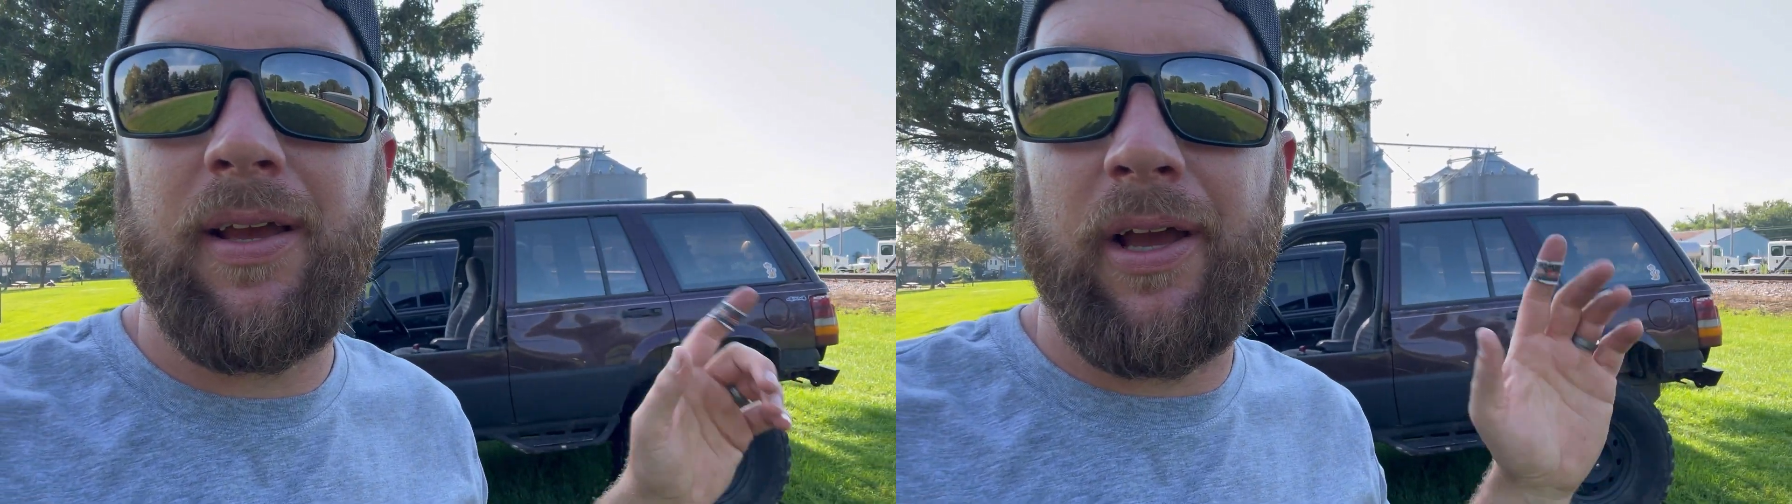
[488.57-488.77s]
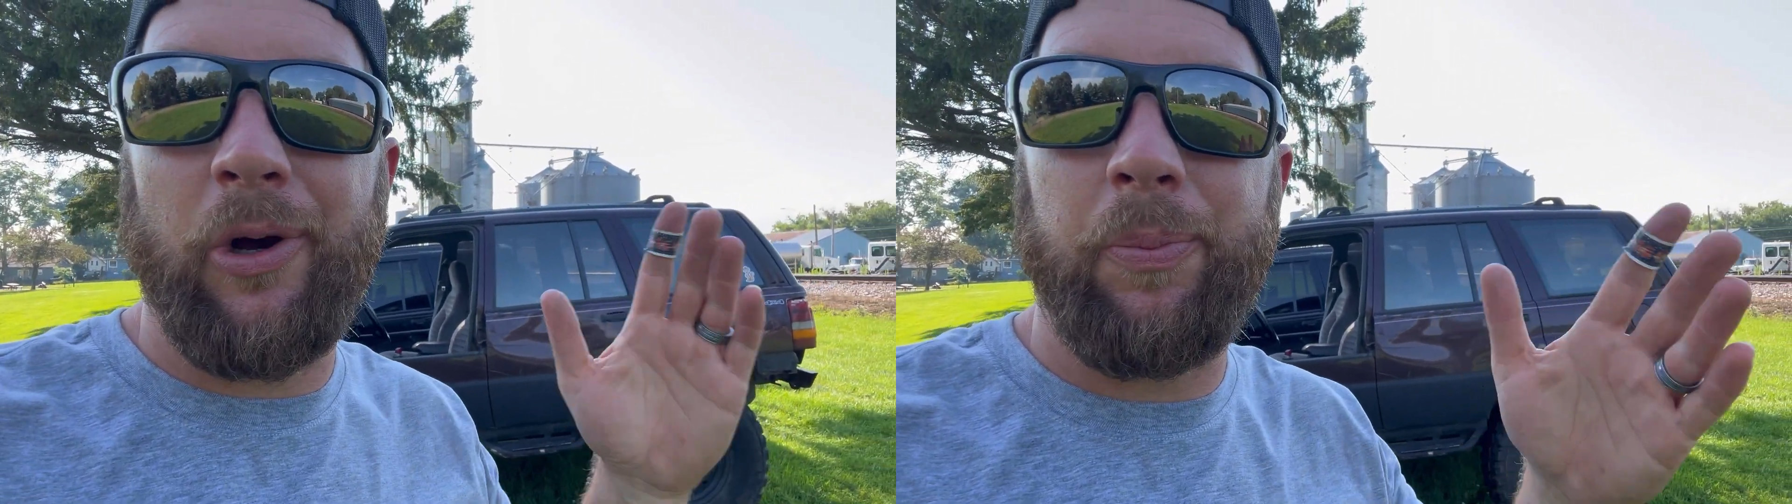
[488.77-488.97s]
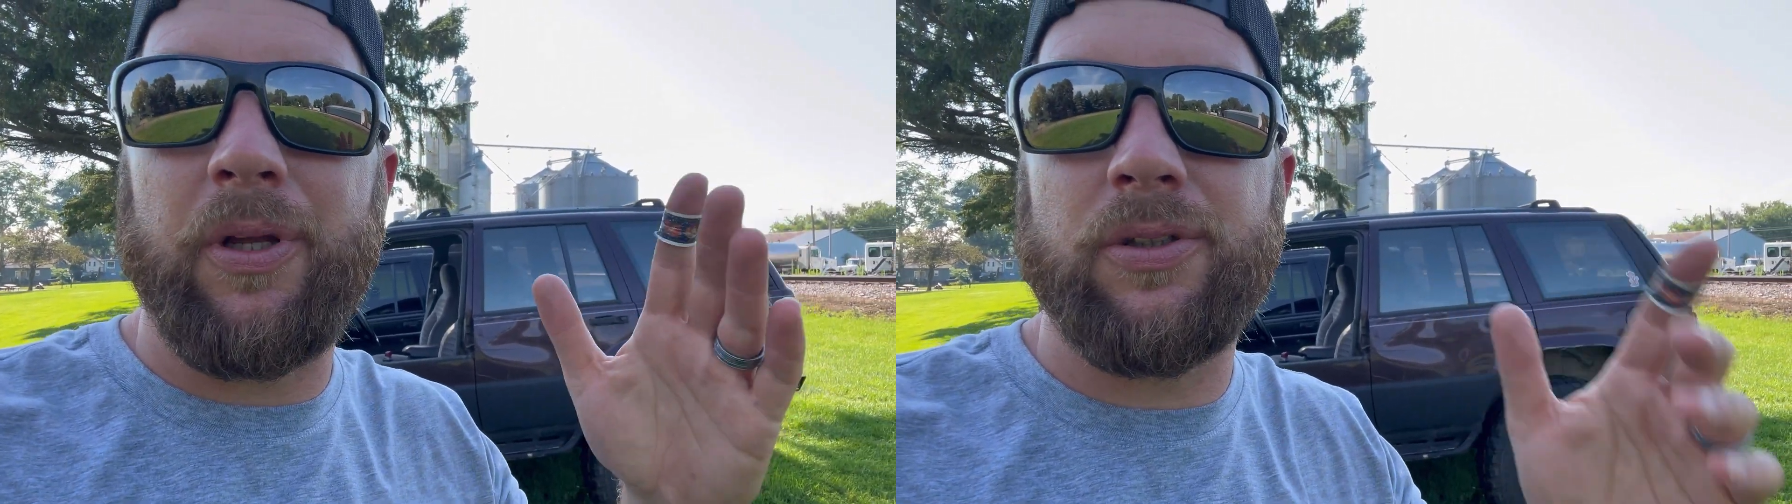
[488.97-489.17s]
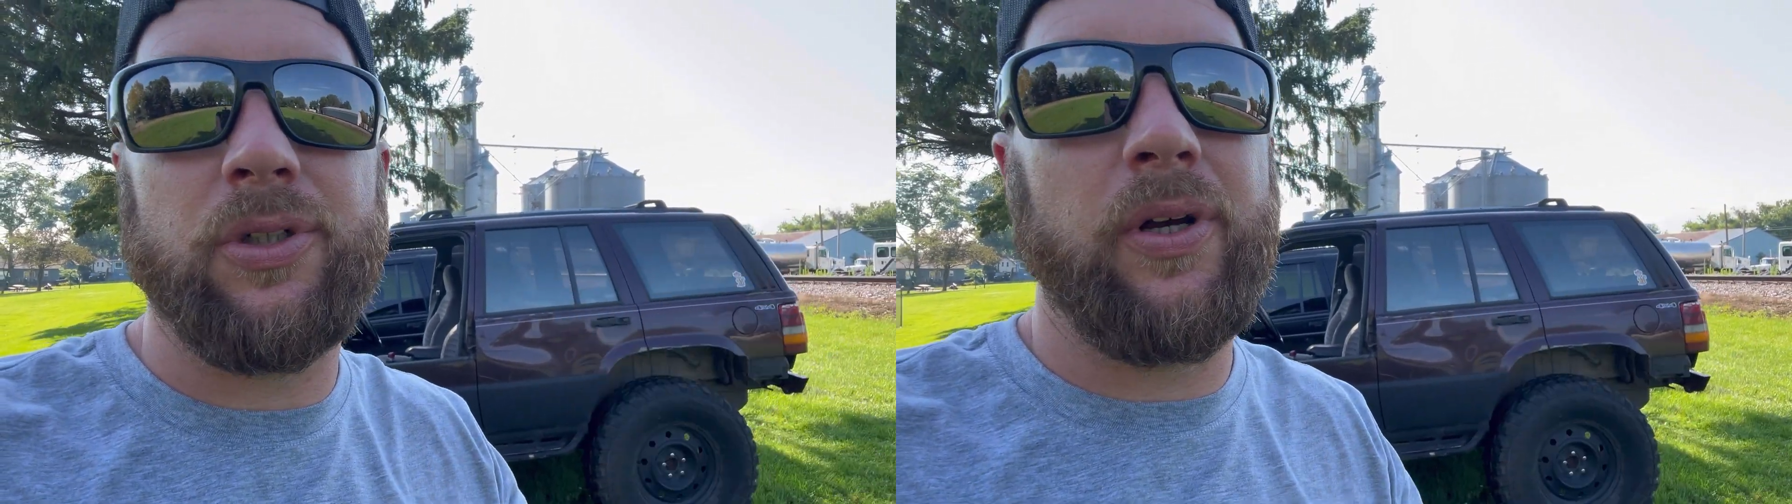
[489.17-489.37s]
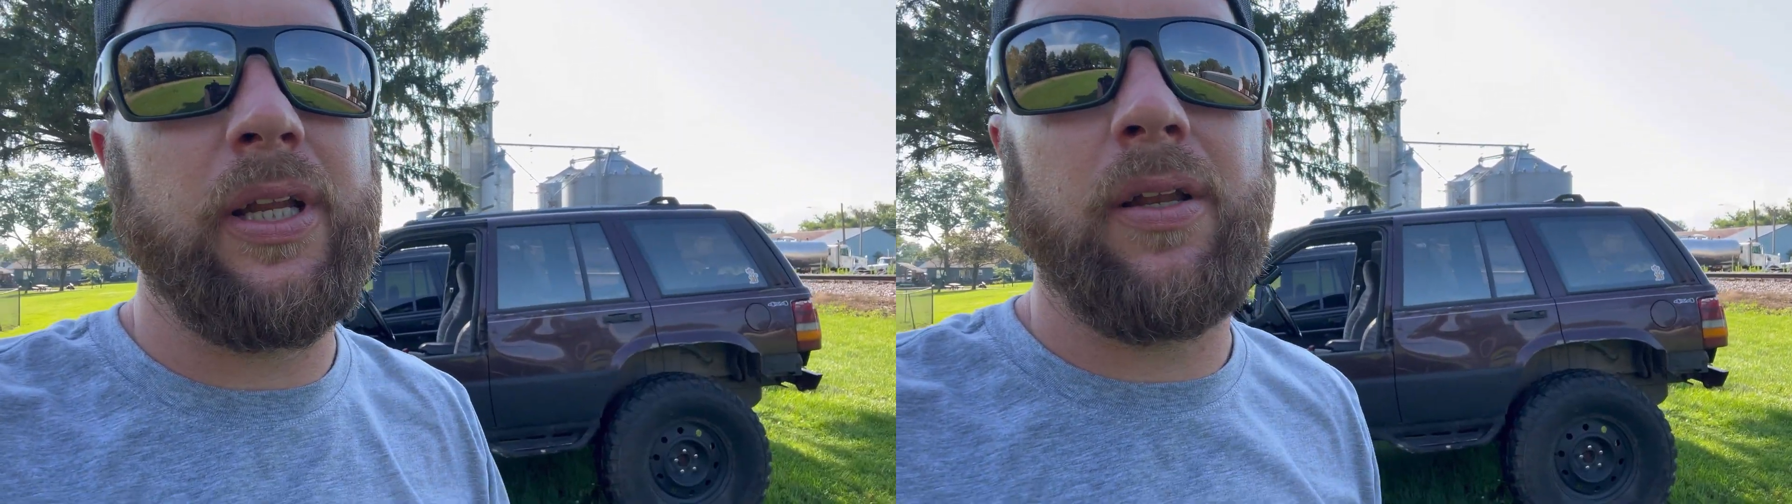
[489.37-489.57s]
I hope you
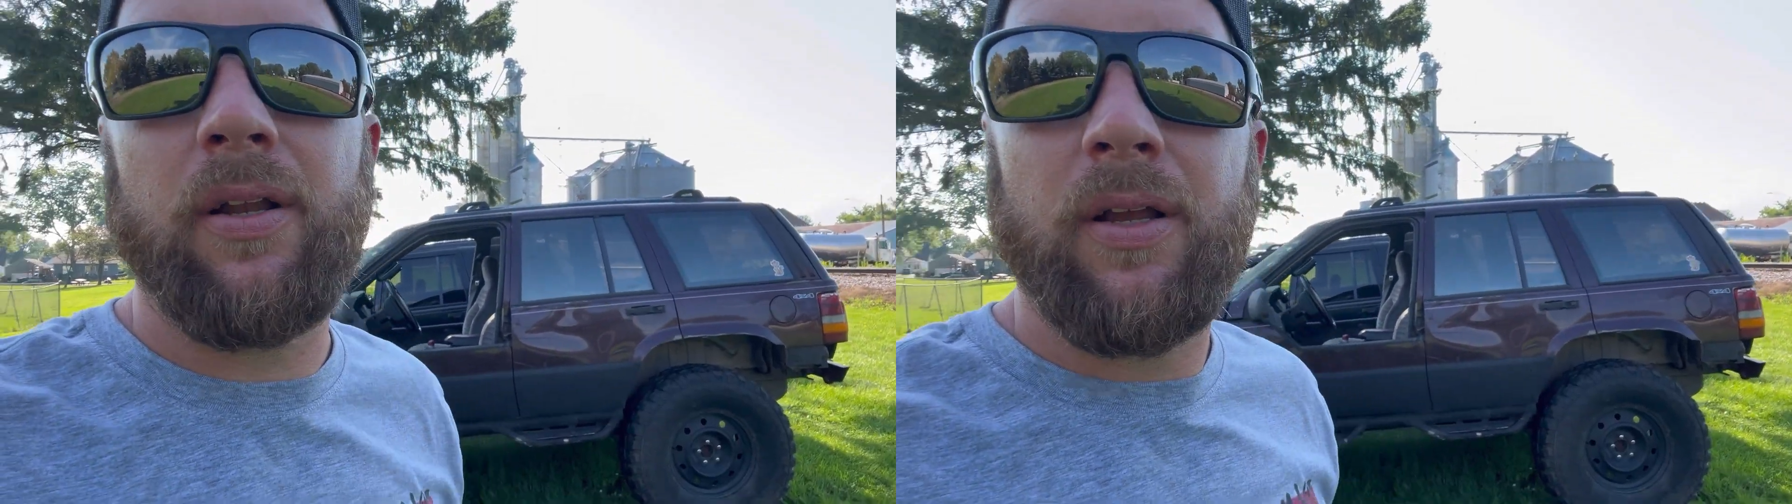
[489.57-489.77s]
enjoyed it.